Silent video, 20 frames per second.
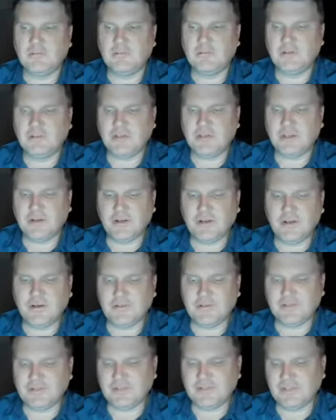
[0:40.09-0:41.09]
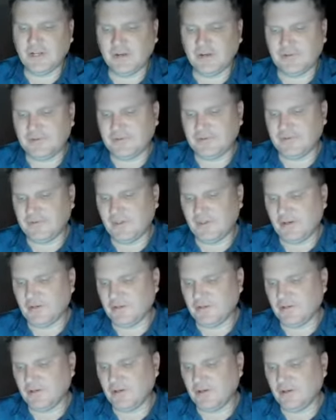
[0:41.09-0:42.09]
The technology challenges that
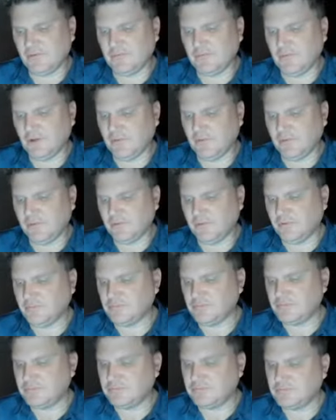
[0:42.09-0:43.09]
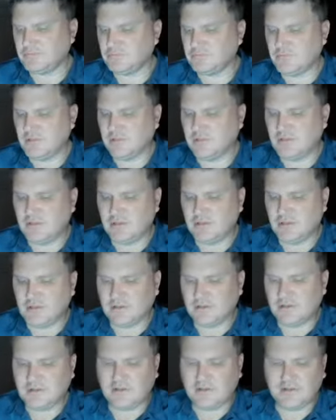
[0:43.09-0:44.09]
will help you
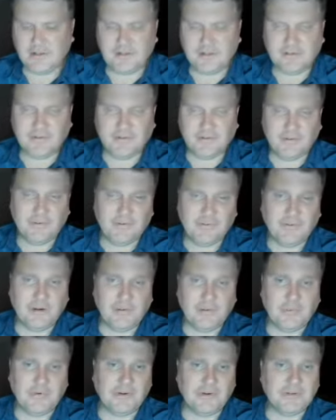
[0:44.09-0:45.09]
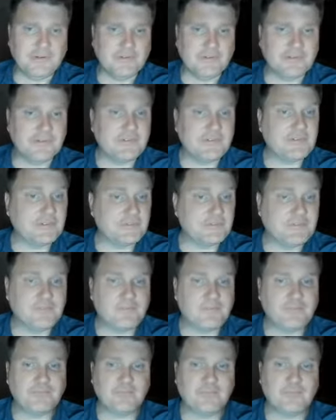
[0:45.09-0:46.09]
connect to new vibrations.
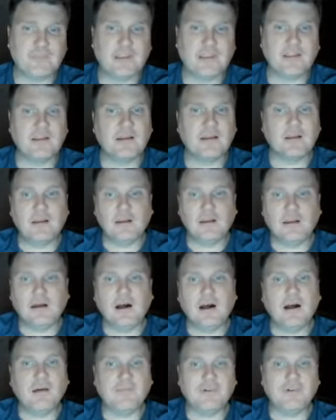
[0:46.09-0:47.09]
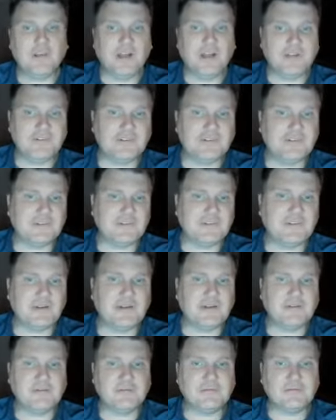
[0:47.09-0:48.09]
But not just
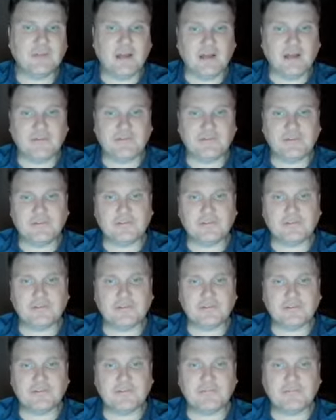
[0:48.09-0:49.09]
yet, obviously.